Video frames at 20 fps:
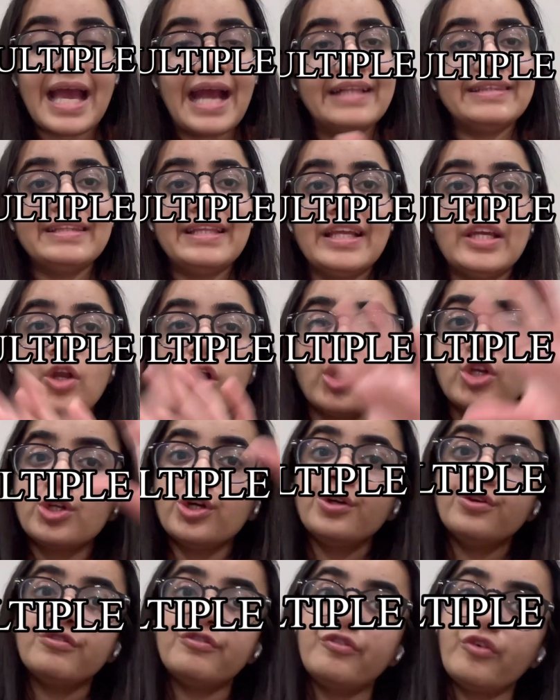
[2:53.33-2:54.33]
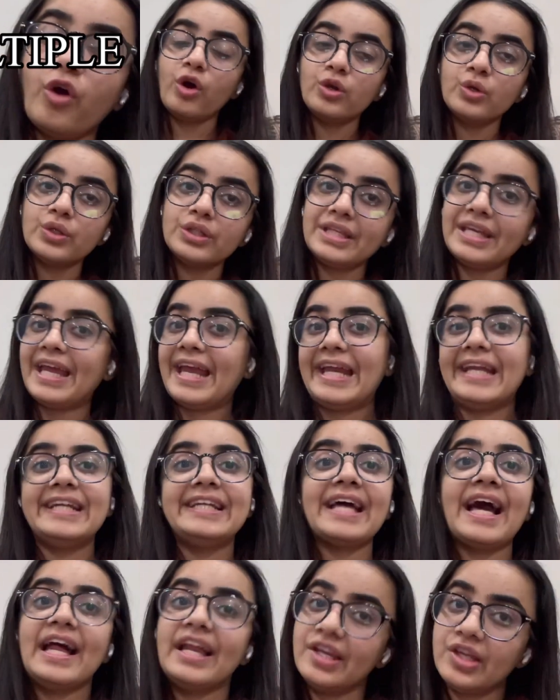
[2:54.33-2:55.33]
and they're not gonna follow the
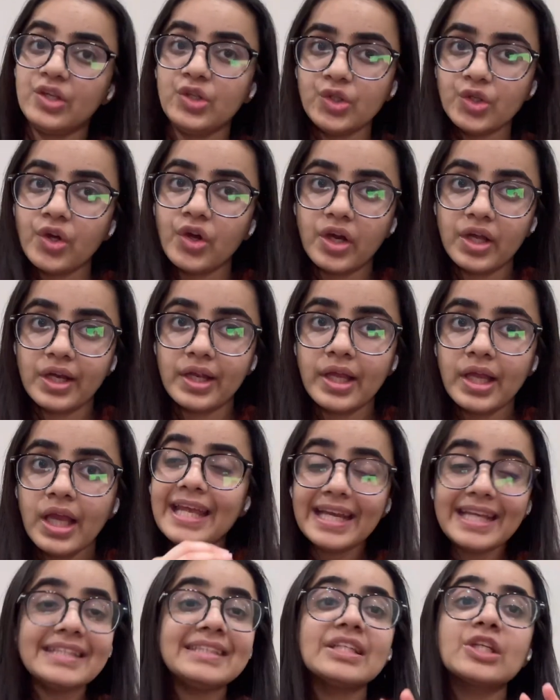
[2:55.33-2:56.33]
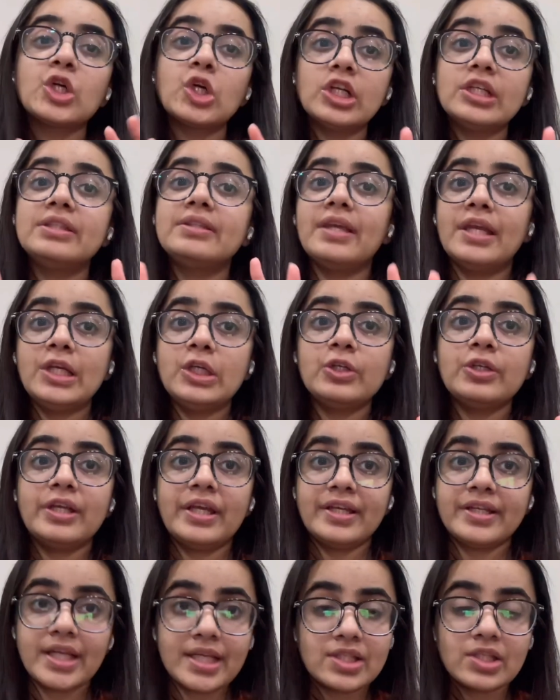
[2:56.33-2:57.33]
entire year. It is a good thing to
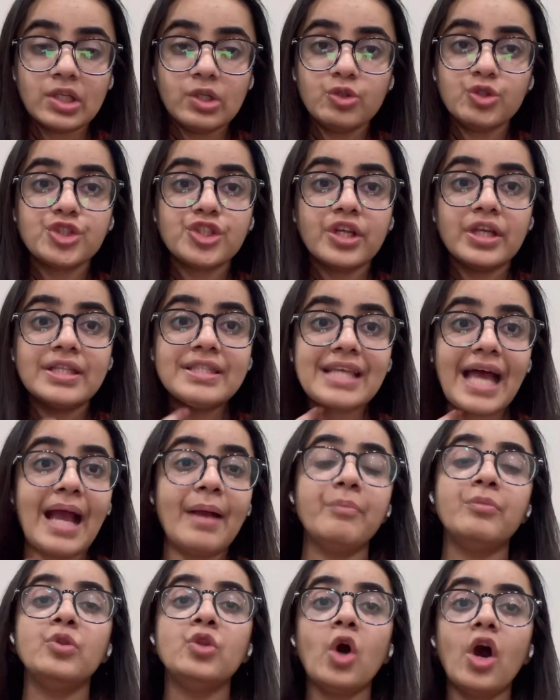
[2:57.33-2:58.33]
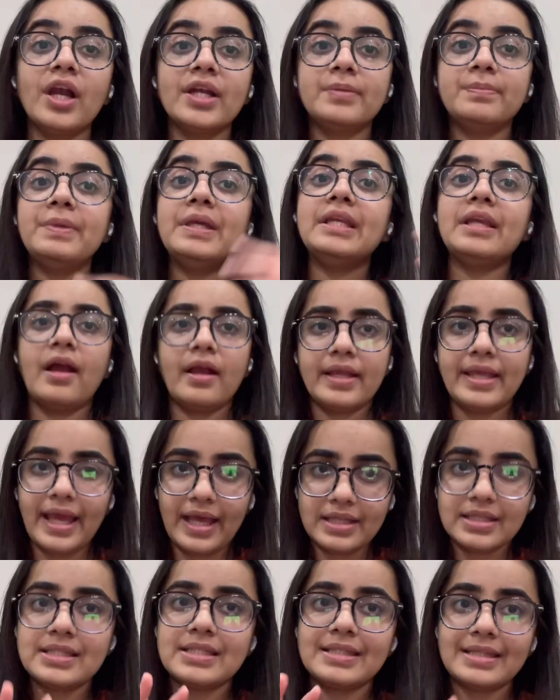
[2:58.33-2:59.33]
take resolutions. I'm not being
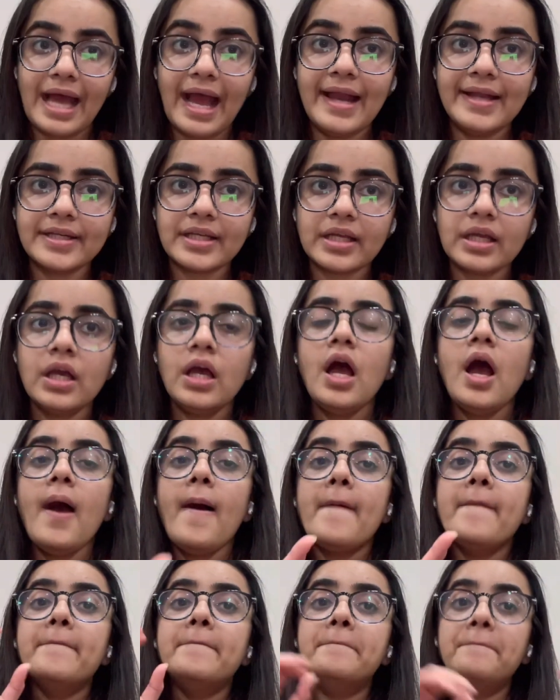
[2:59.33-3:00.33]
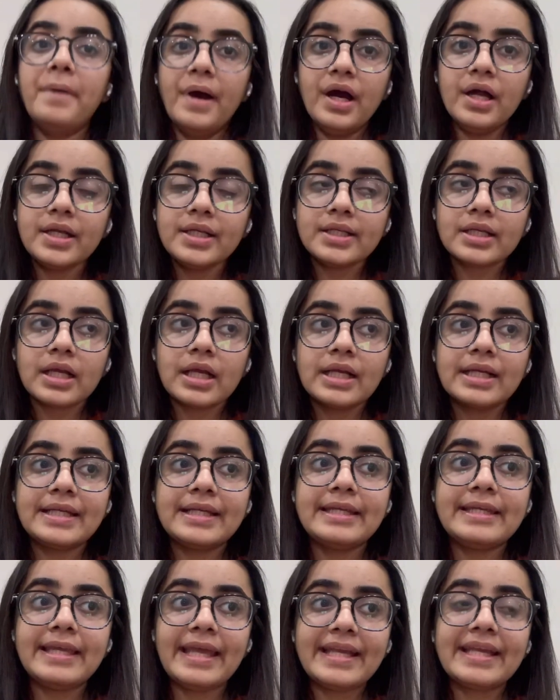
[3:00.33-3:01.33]
against that. But
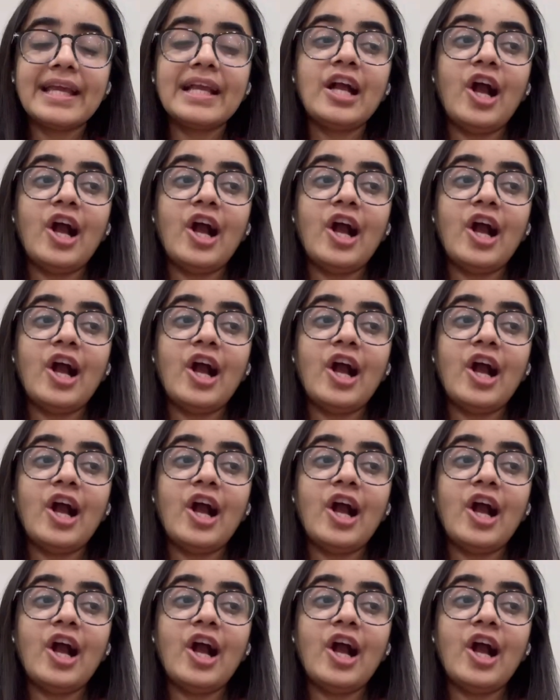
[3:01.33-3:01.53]
taking